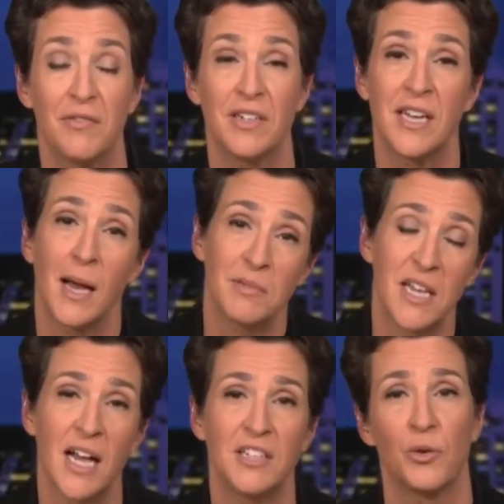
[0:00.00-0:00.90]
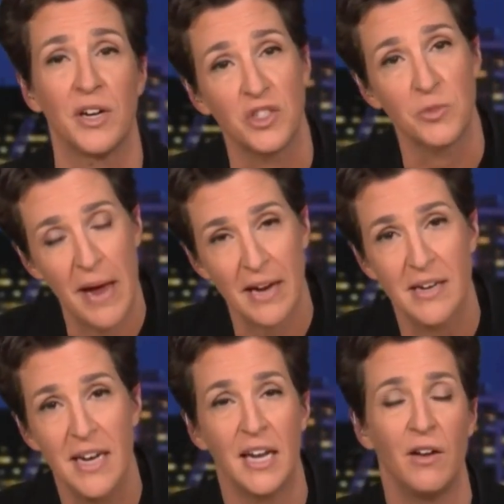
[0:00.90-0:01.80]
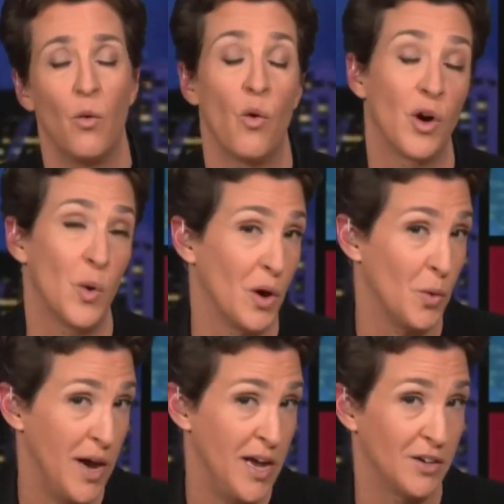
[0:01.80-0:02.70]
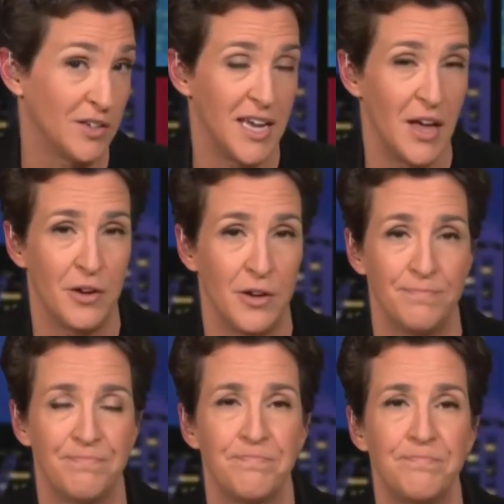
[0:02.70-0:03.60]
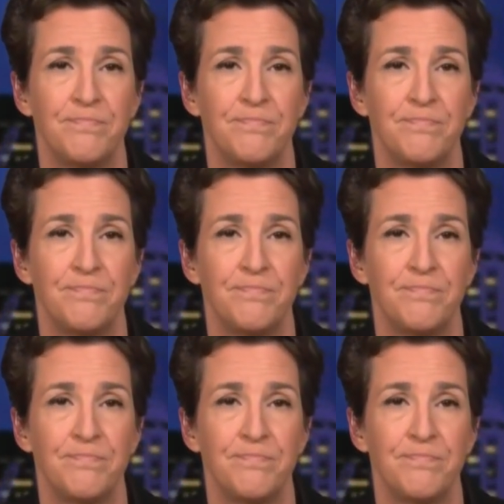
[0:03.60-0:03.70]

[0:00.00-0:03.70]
different time slots or expanding or going away altogether.